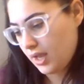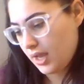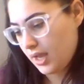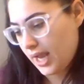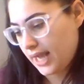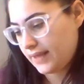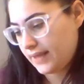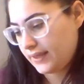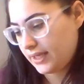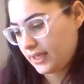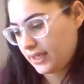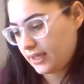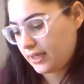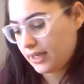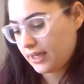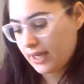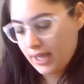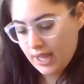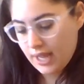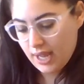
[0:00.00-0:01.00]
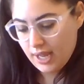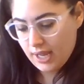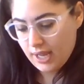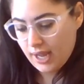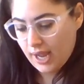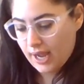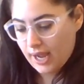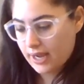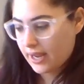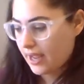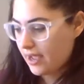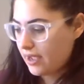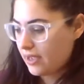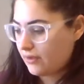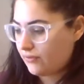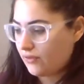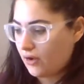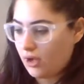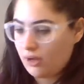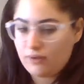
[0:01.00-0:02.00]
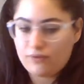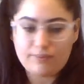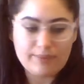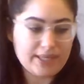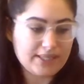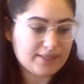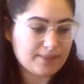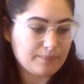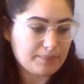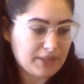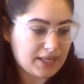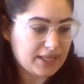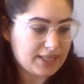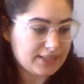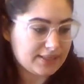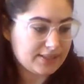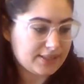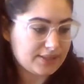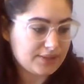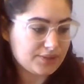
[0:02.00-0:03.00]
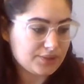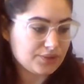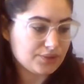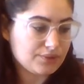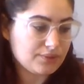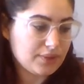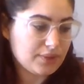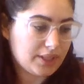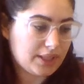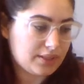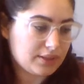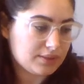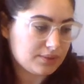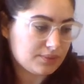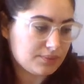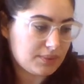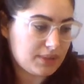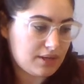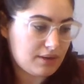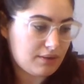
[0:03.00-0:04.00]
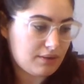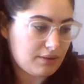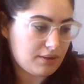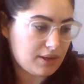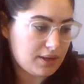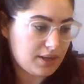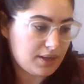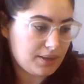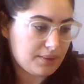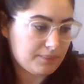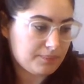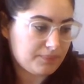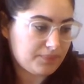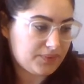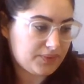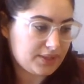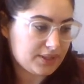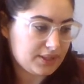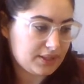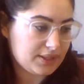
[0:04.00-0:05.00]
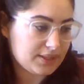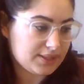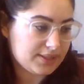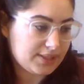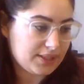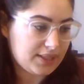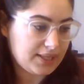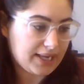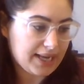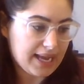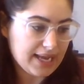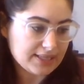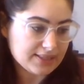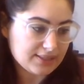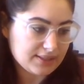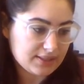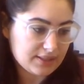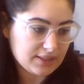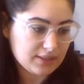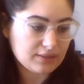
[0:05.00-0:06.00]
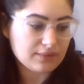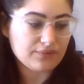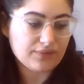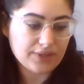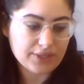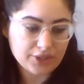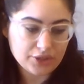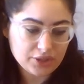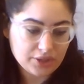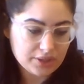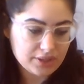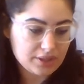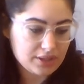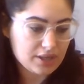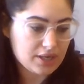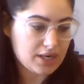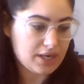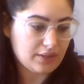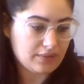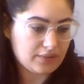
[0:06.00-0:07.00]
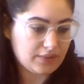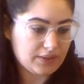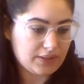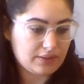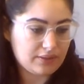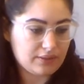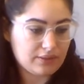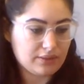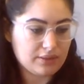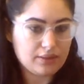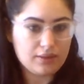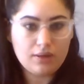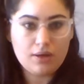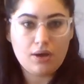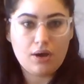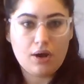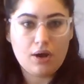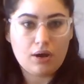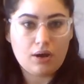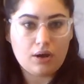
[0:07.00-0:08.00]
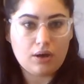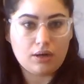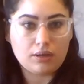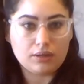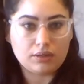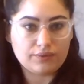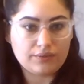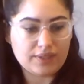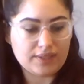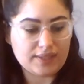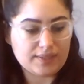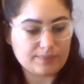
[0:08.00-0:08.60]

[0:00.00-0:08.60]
And then I have all of my supplies here as well. The acetic acid, the vinegar, and then all of these